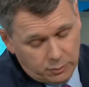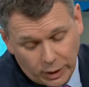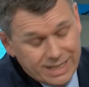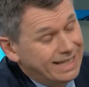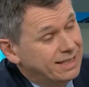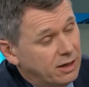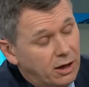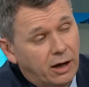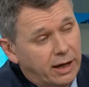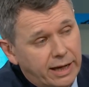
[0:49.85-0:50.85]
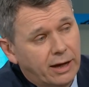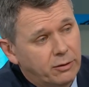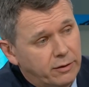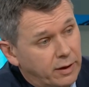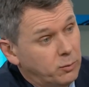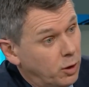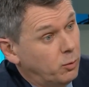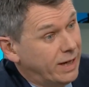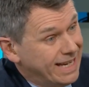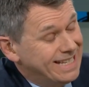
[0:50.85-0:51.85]
Waiting lists are higher now than they were
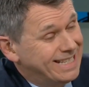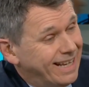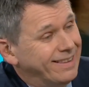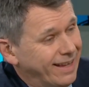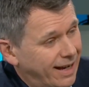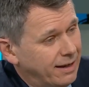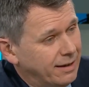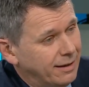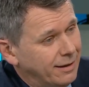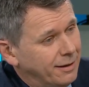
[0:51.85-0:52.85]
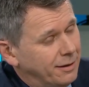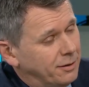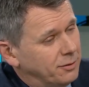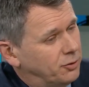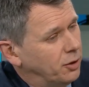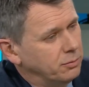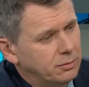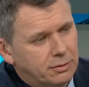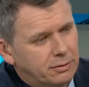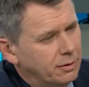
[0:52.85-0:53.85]
when he said that. So
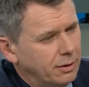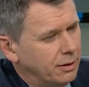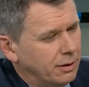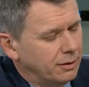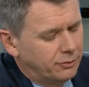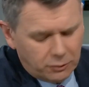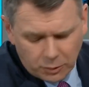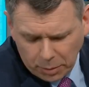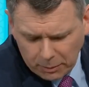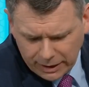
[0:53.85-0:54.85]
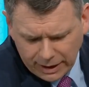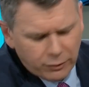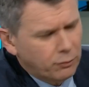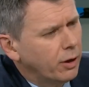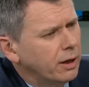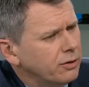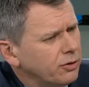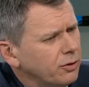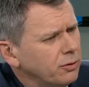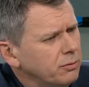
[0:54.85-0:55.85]
don't the public have a right
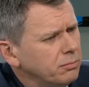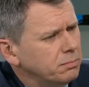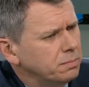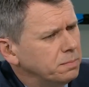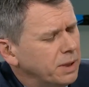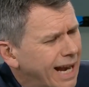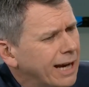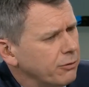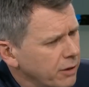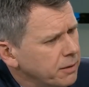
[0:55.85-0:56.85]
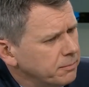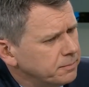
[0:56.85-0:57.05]
to be angry?